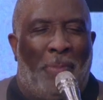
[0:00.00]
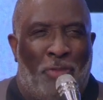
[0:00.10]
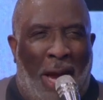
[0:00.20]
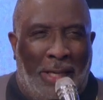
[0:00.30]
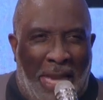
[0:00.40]

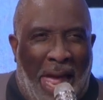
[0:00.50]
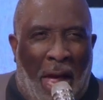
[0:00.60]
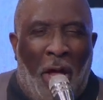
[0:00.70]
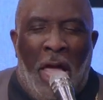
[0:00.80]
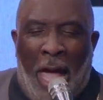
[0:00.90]
right
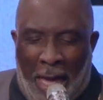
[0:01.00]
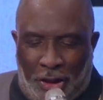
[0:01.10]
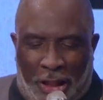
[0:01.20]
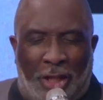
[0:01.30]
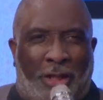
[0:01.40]
now and
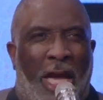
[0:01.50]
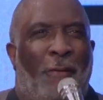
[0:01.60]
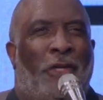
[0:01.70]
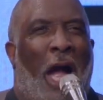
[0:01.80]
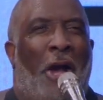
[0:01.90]
just
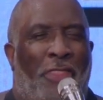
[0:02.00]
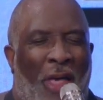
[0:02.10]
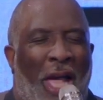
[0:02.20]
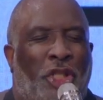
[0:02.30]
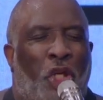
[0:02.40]
give God
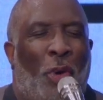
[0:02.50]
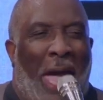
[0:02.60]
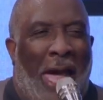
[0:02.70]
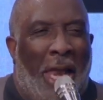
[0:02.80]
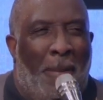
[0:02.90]
thanks you
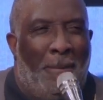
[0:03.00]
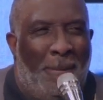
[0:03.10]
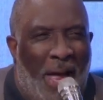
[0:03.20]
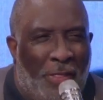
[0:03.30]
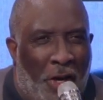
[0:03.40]
had a
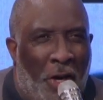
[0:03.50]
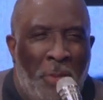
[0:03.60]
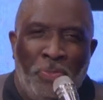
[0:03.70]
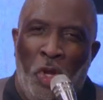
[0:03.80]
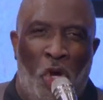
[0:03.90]
mother
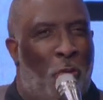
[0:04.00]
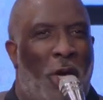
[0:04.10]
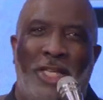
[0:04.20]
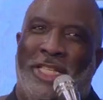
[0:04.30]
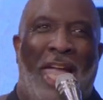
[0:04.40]
who
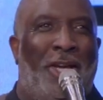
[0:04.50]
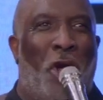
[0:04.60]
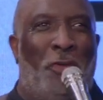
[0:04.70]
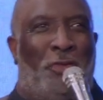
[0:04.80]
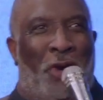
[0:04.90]
wouldn't take
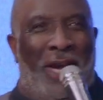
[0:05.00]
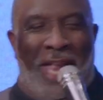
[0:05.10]
no for an